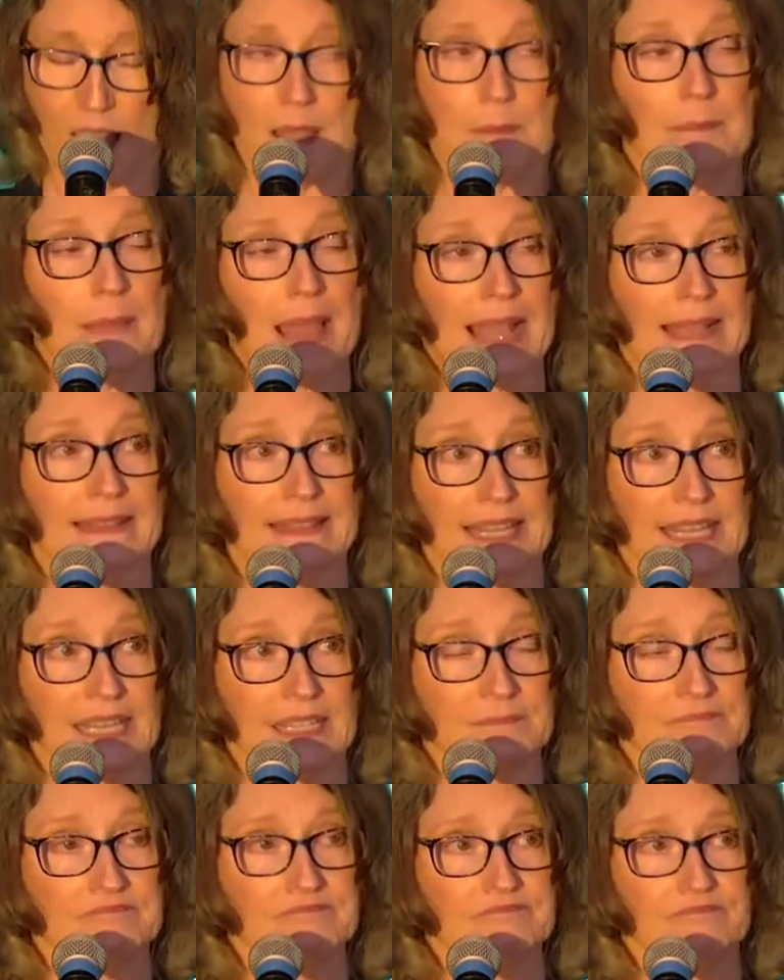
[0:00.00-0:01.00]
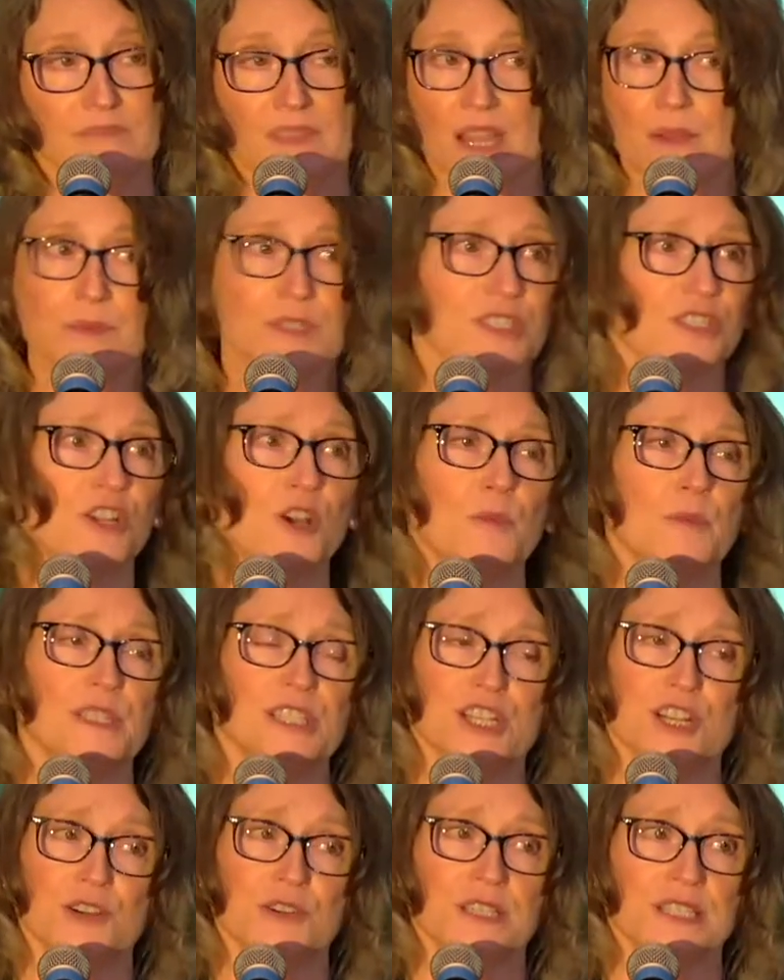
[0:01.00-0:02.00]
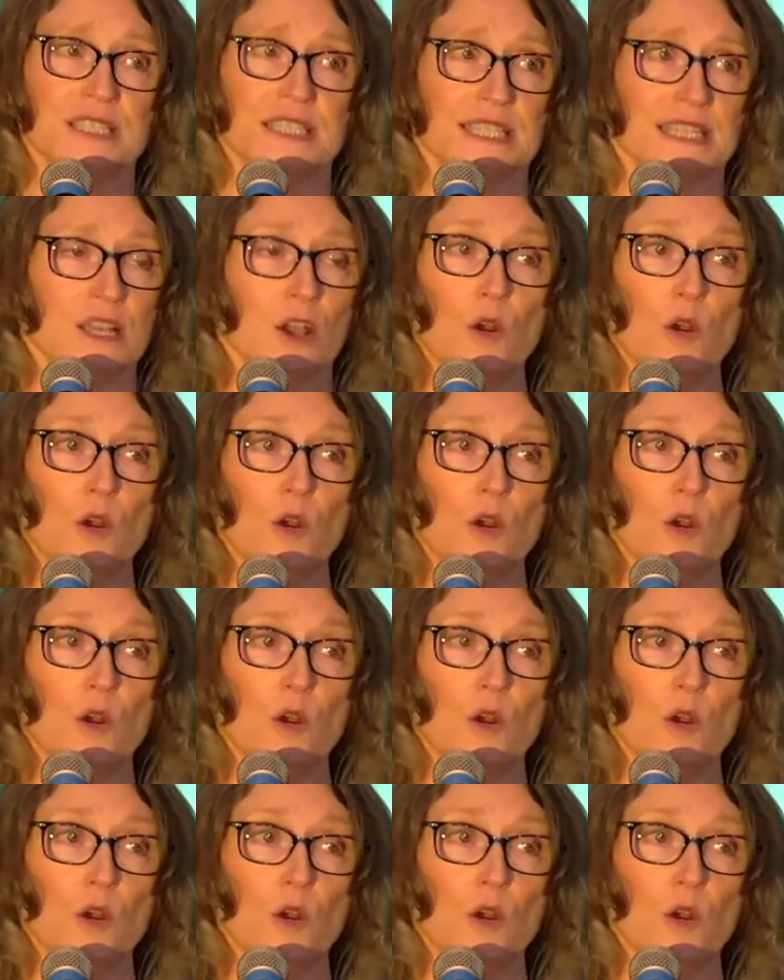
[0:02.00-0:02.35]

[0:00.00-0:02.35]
Back then, there was no maternity